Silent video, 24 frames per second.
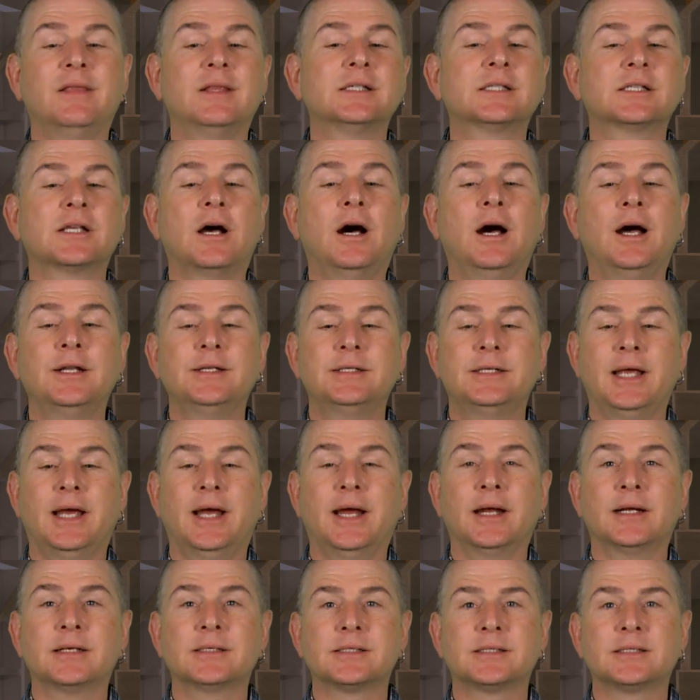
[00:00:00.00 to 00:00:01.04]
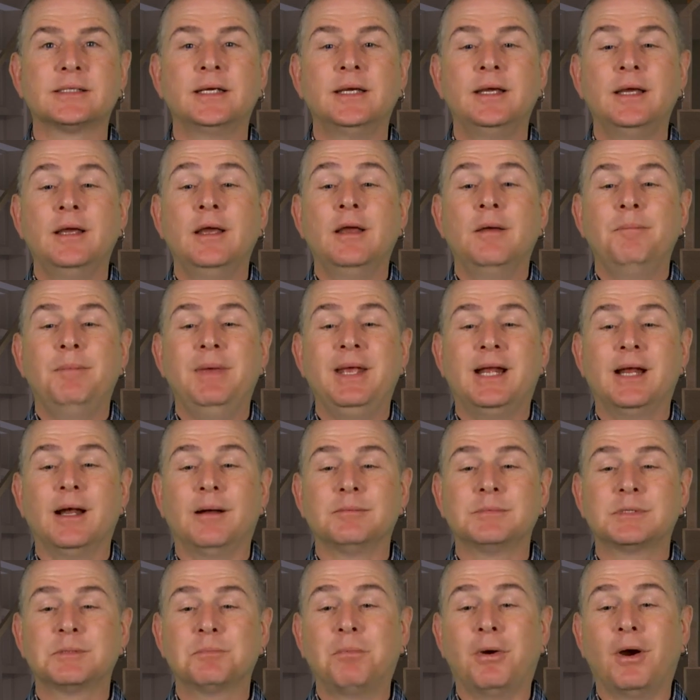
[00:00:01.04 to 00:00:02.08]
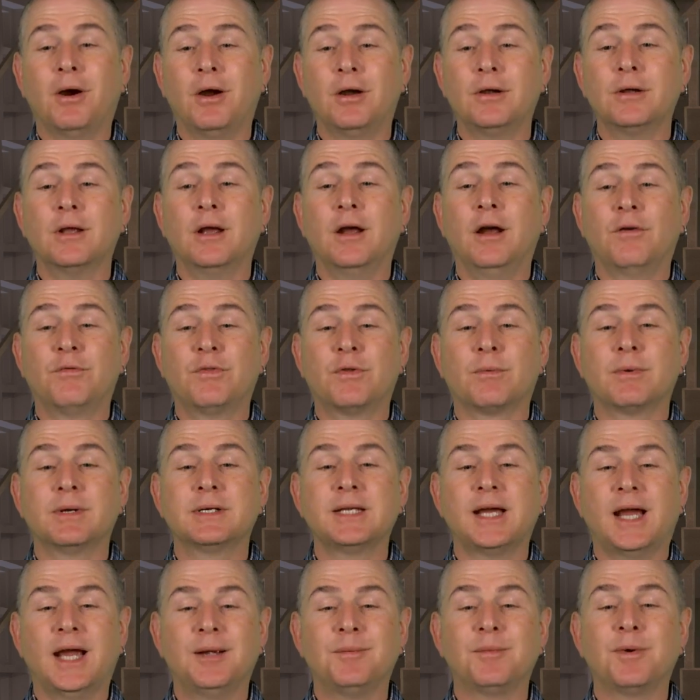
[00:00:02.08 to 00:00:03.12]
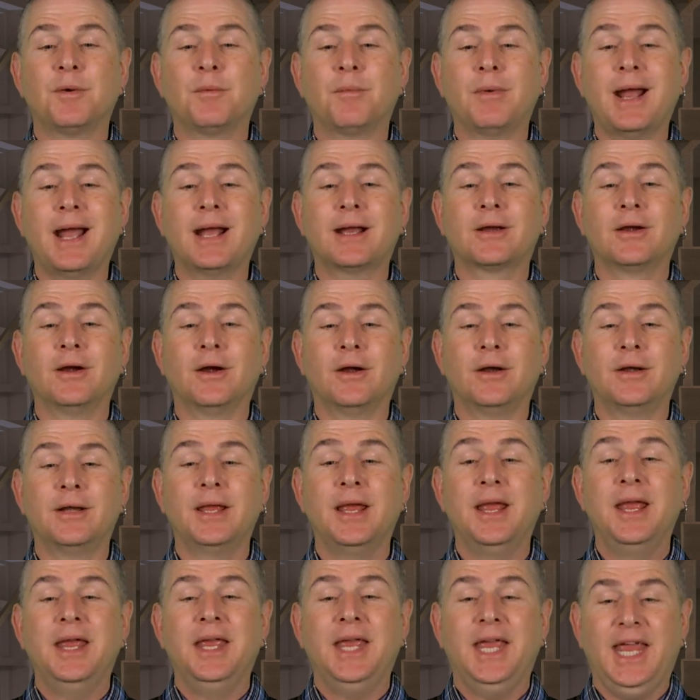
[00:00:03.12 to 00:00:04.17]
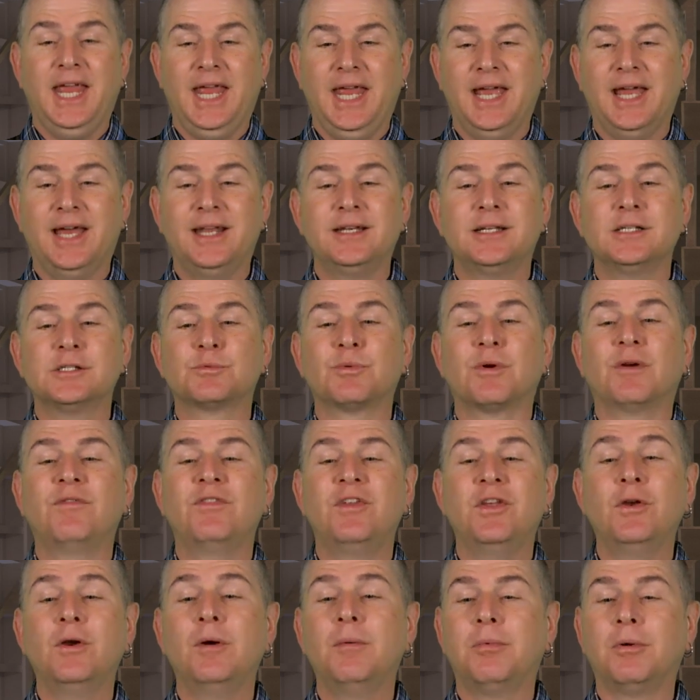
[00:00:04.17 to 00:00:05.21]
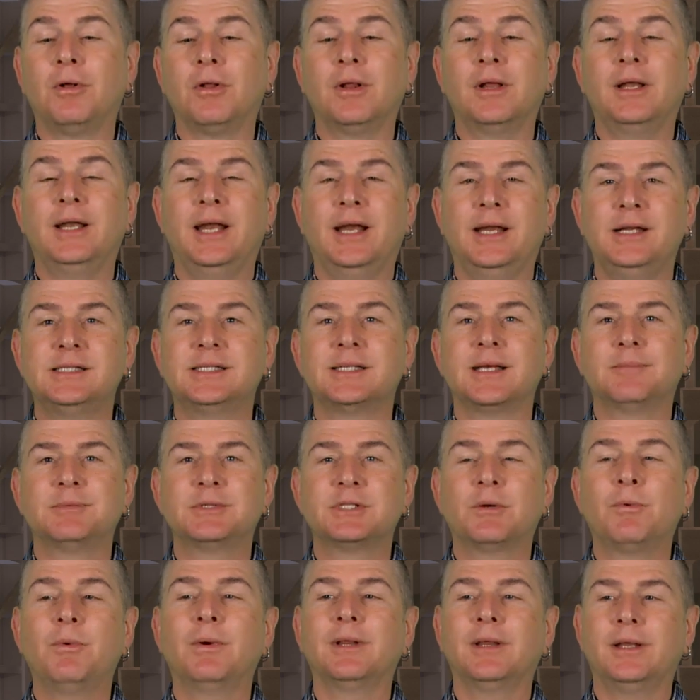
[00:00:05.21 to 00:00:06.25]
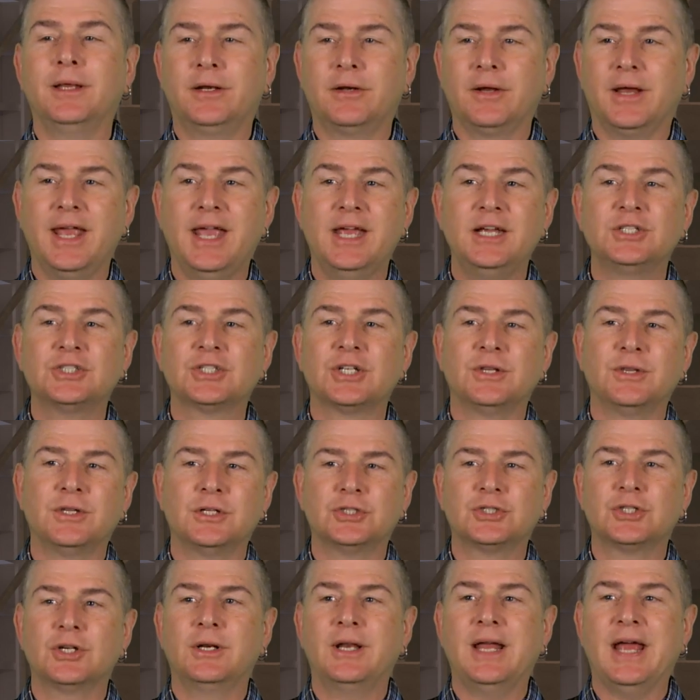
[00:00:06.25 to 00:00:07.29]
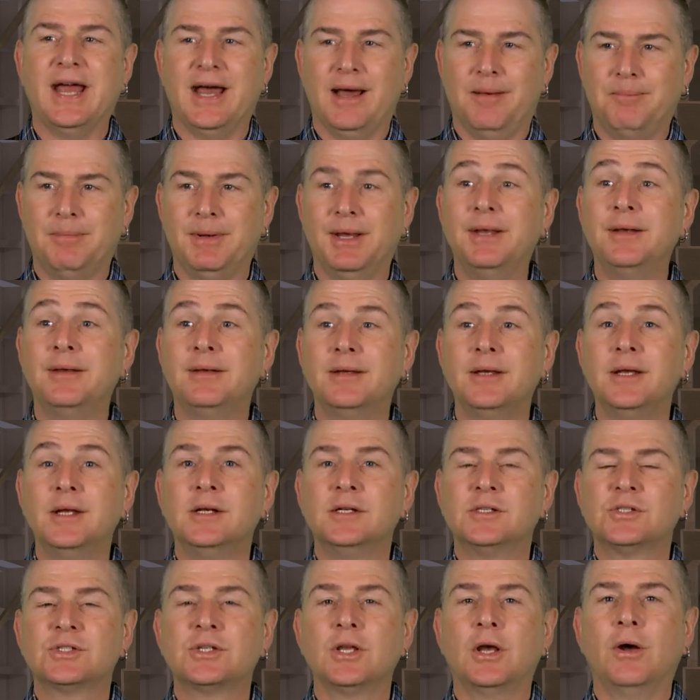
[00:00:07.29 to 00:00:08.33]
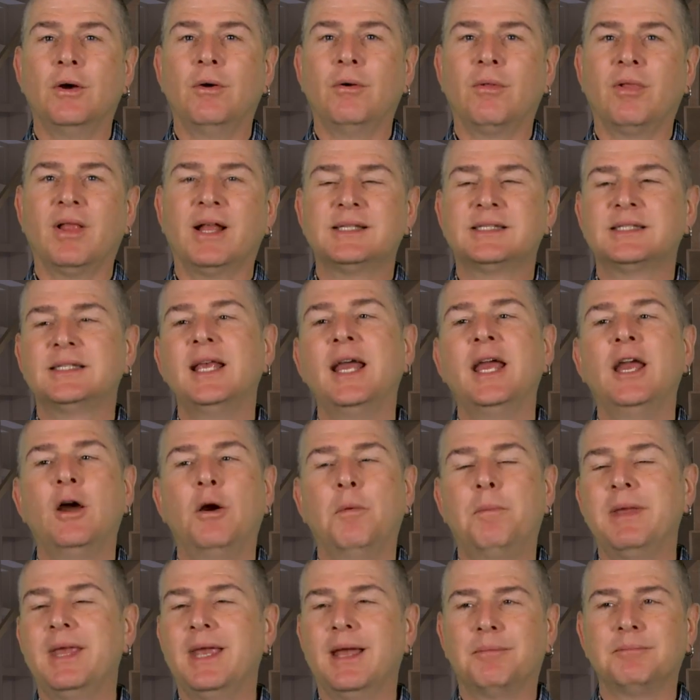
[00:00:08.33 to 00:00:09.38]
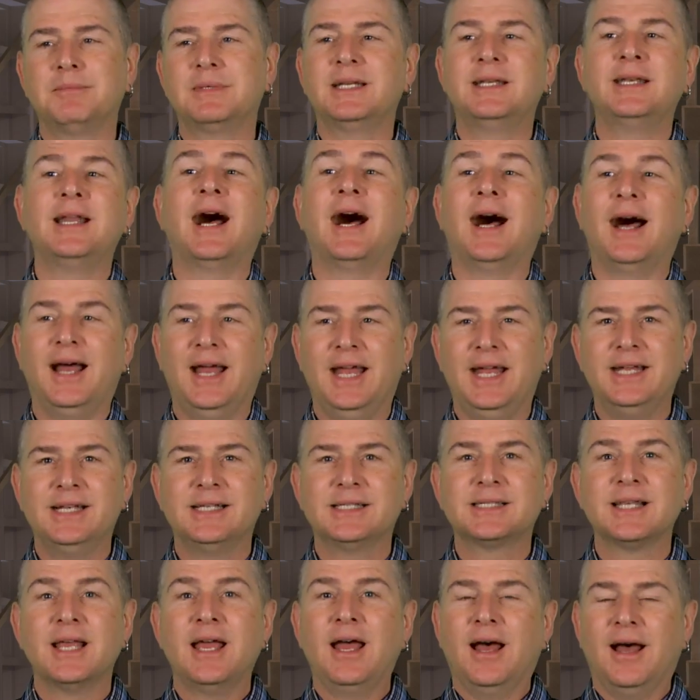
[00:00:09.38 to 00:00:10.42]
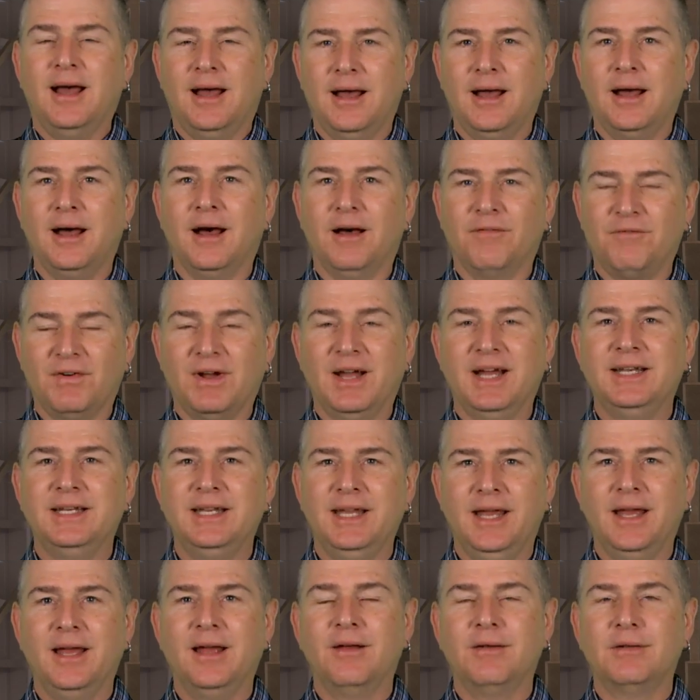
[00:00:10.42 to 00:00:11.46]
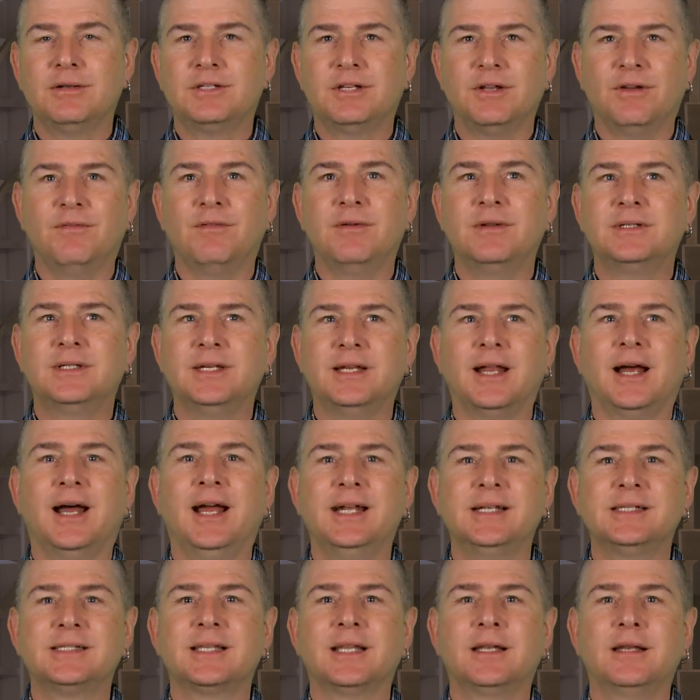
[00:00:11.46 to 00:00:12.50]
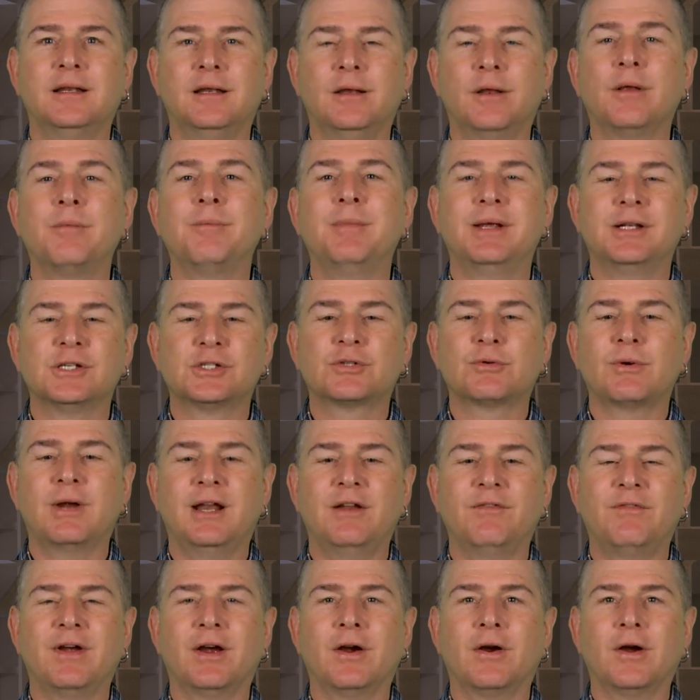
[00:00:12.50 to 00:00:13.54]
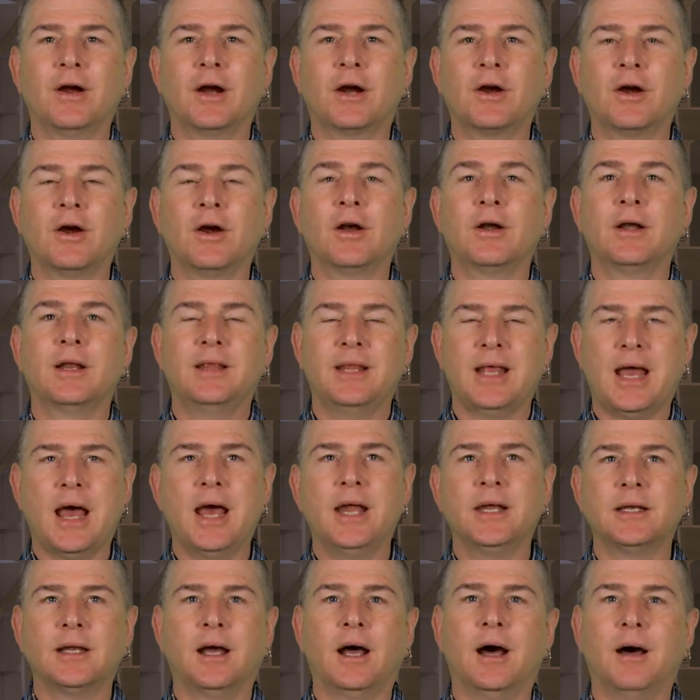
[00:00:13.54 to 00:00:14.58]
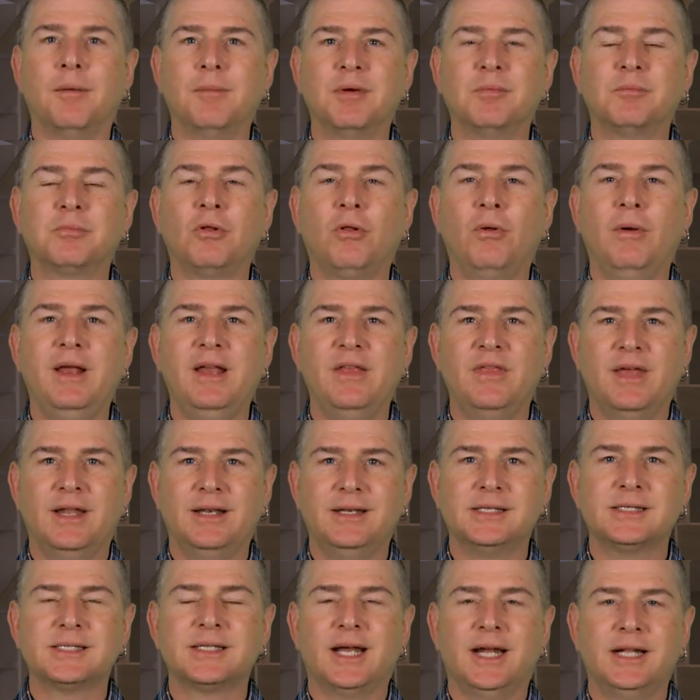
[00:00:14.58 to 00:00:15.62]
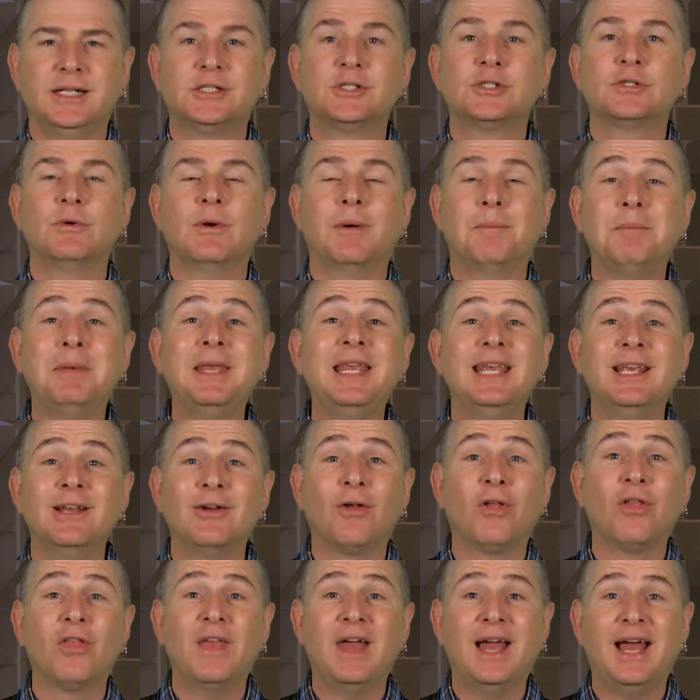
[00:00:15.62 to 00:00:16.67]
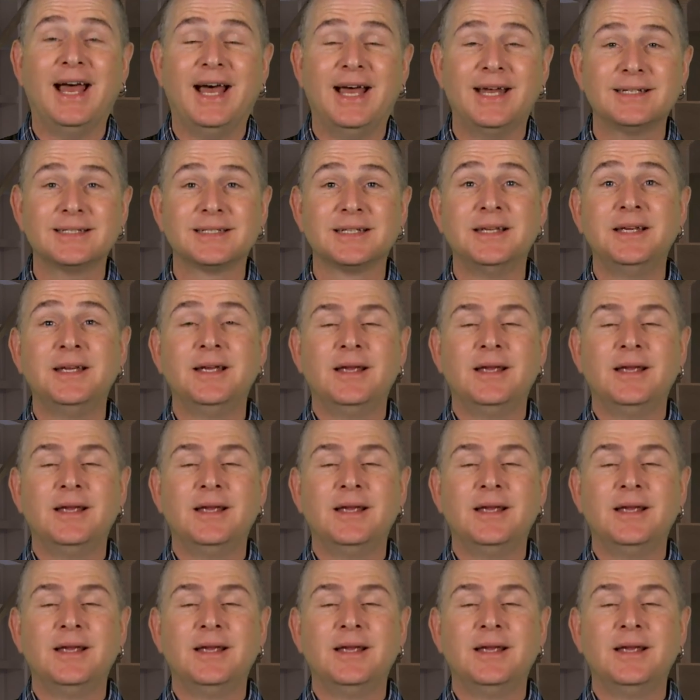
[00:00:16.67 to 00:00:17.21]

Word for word: this context becomes part of the retirement record and is reviewable in any subsequent litigation that should happen. So let's say OPM denies uh, finding de denies that an administrative error occurred, and that um, employee then decides to appeal that.